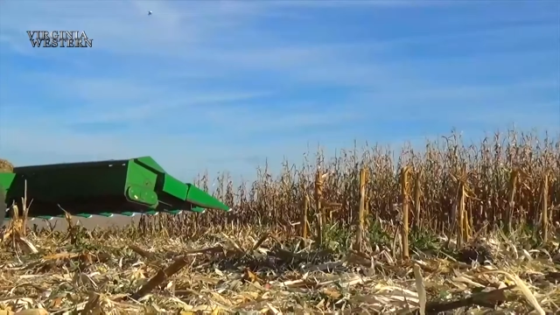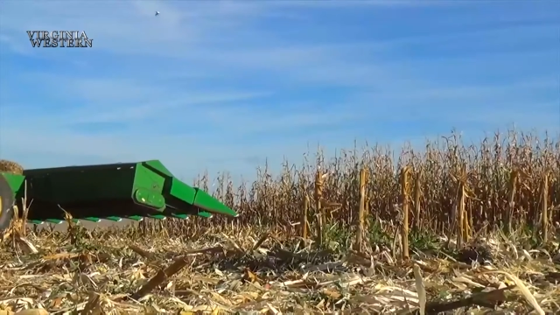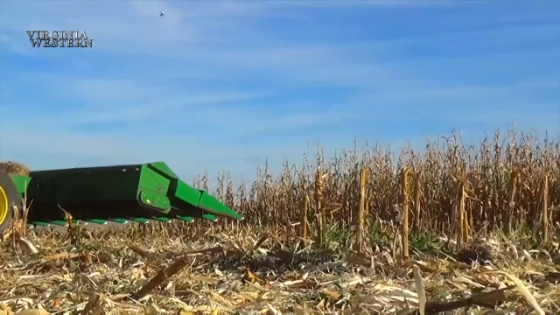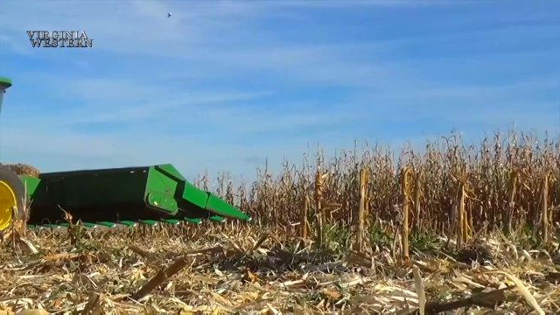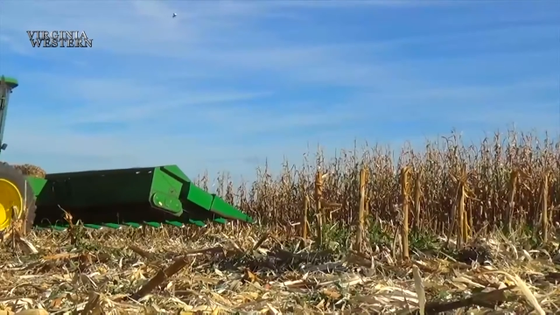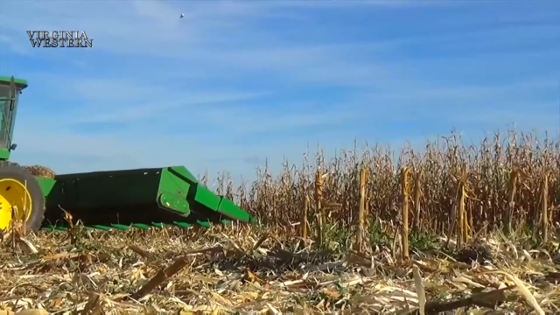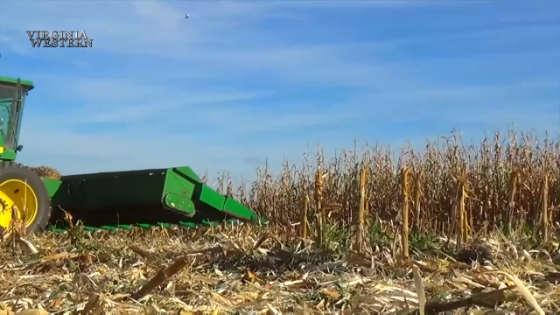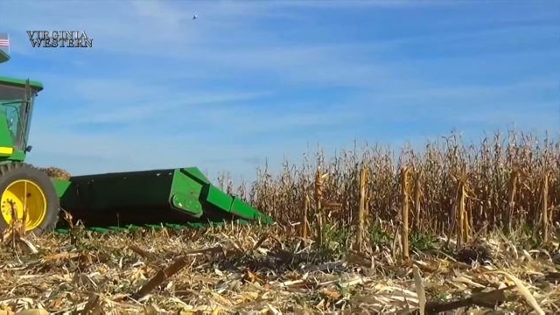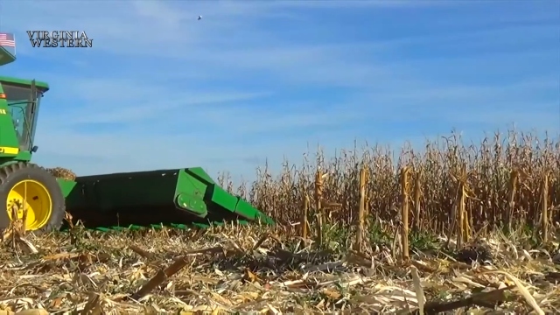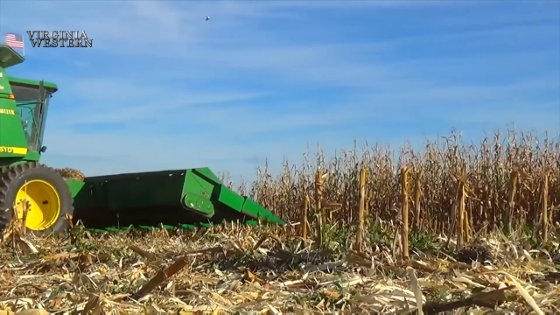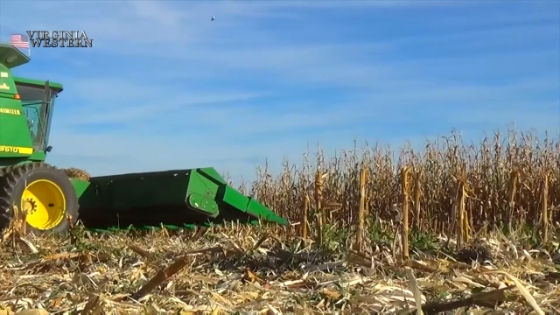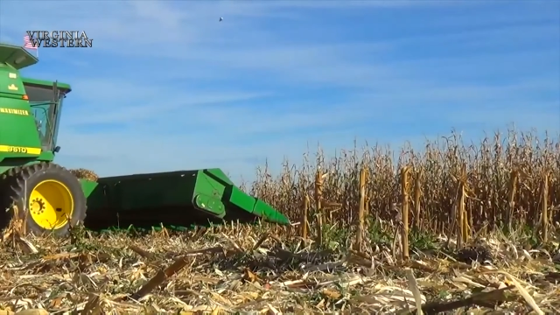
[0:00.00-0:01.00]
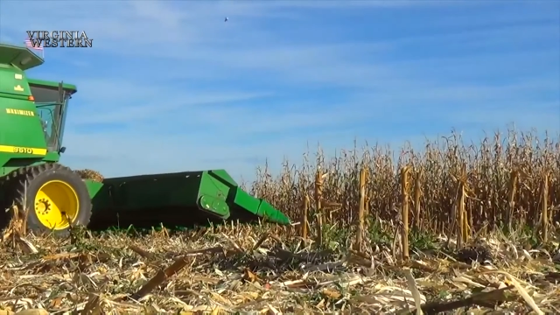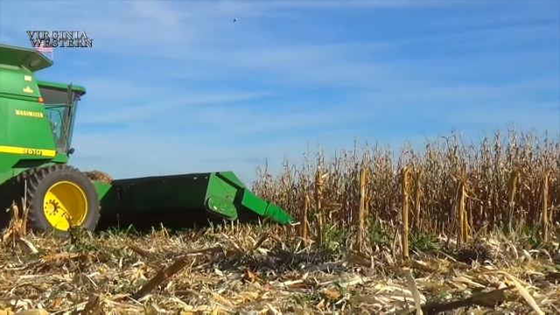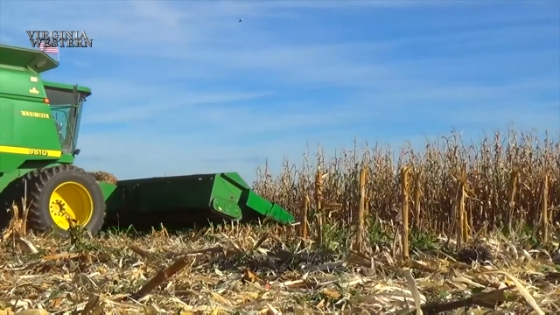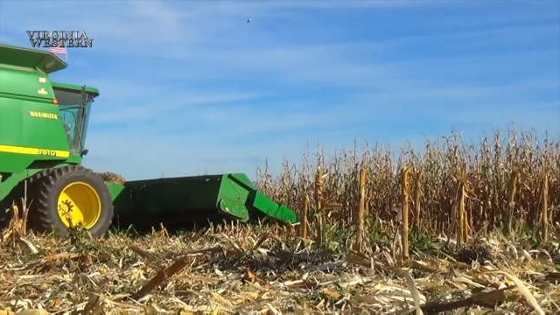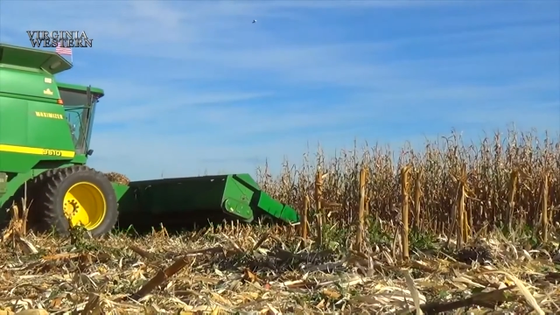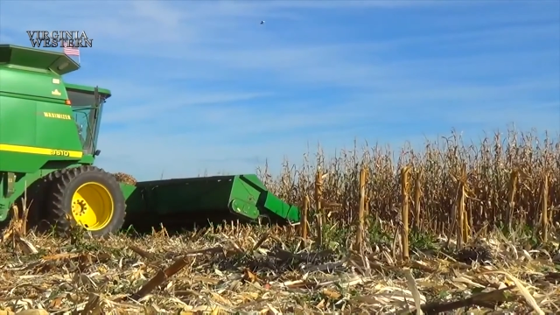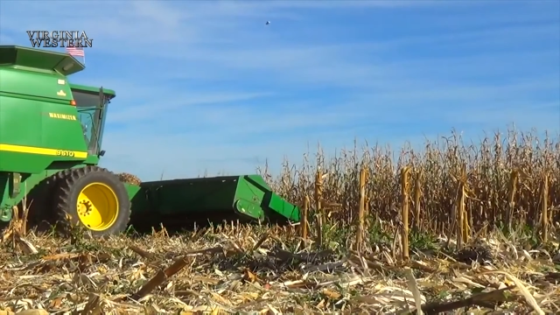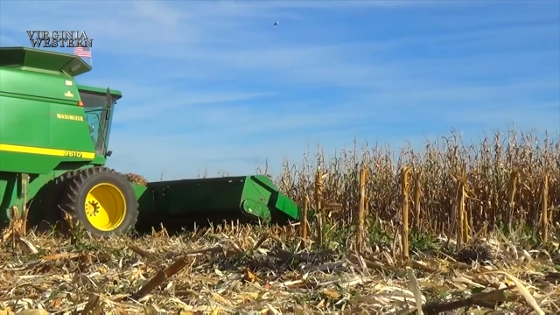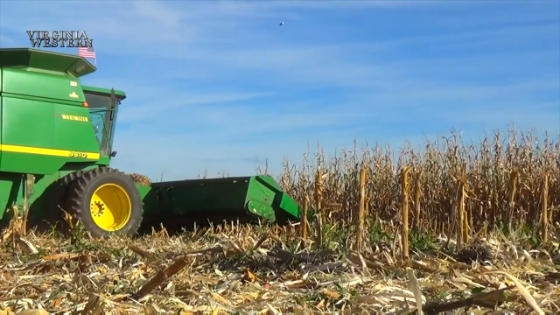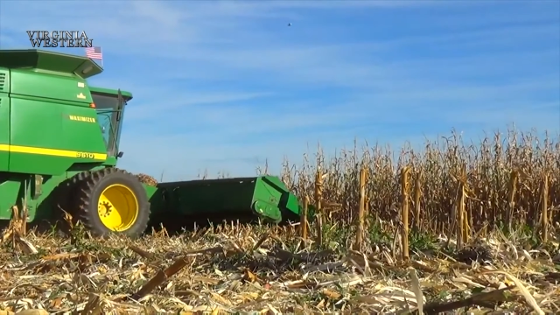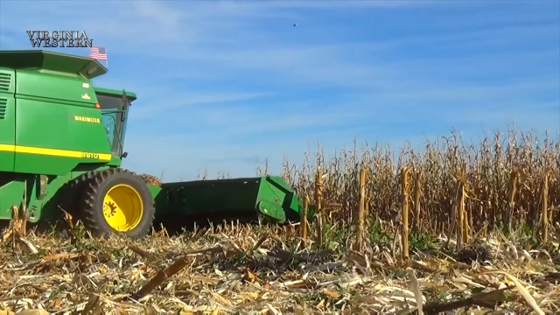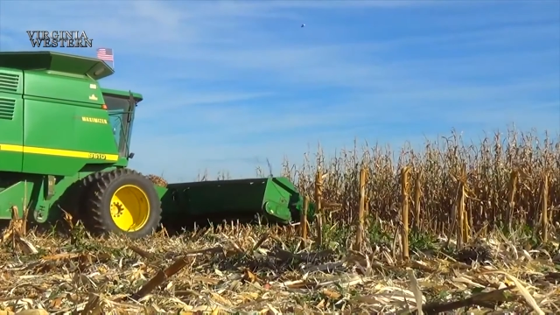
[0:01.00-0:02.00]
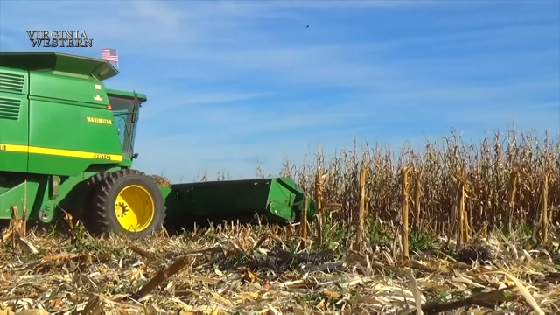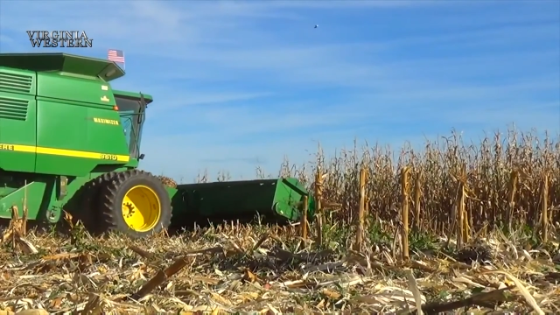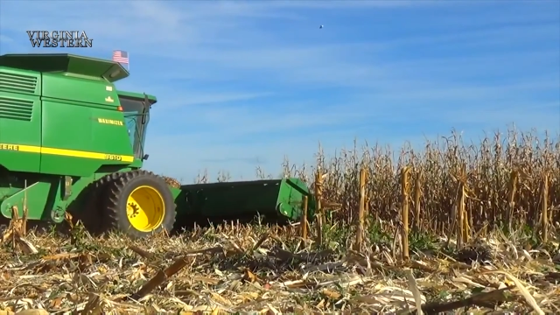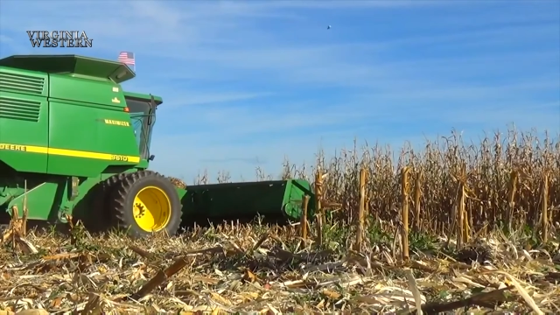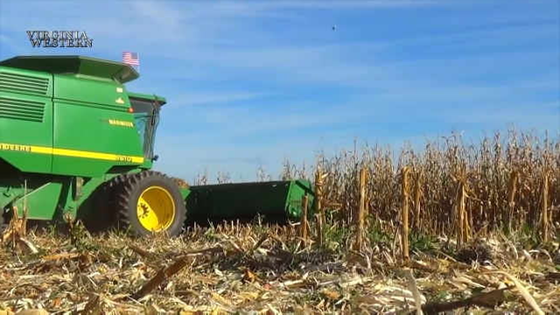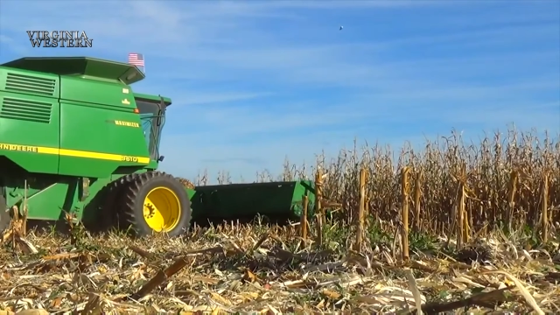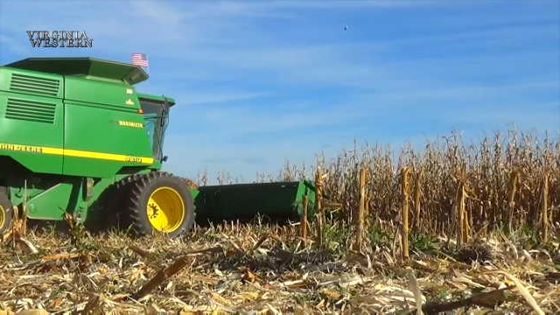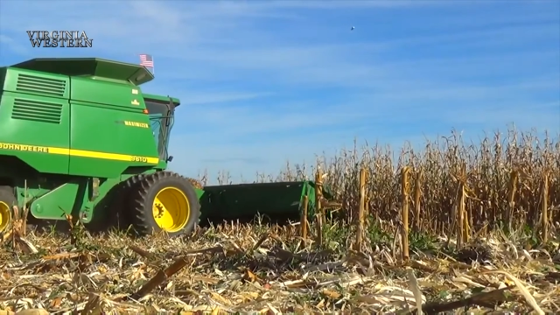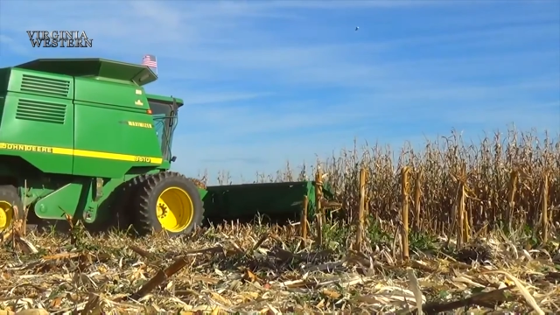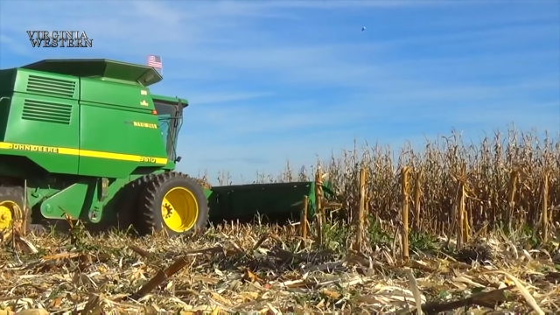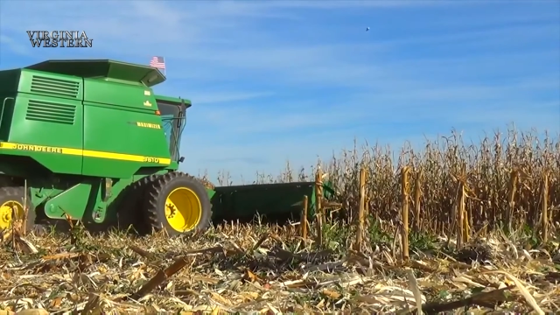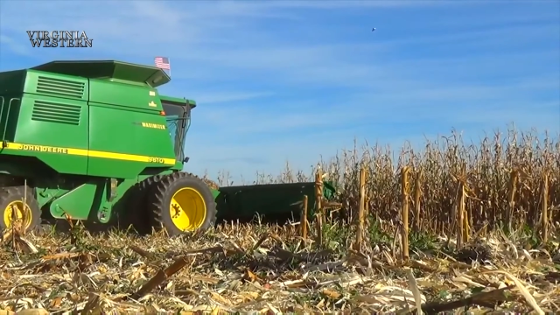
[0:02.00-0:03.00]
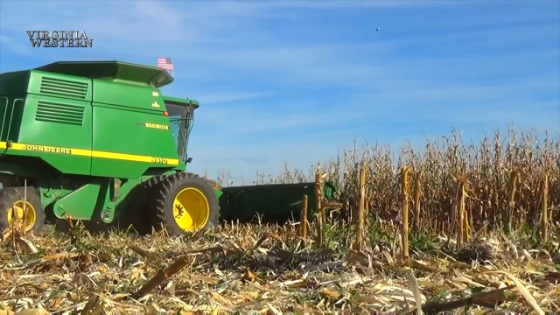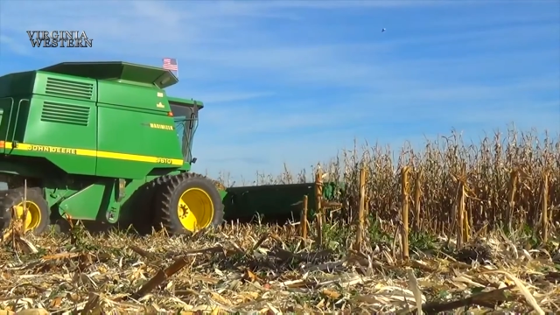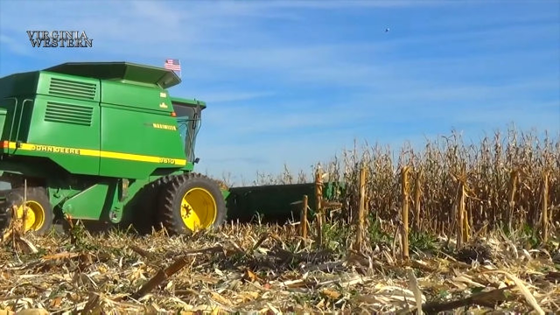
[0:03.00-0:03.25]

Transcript: (no speaker visible)